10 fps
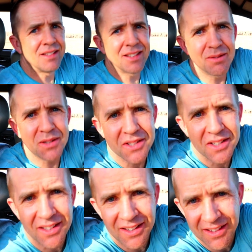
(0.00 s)
I'm
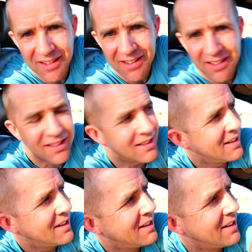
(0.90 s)
just gonna
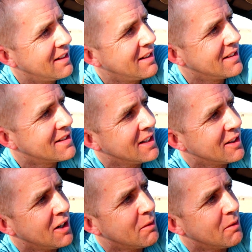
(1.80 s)
take the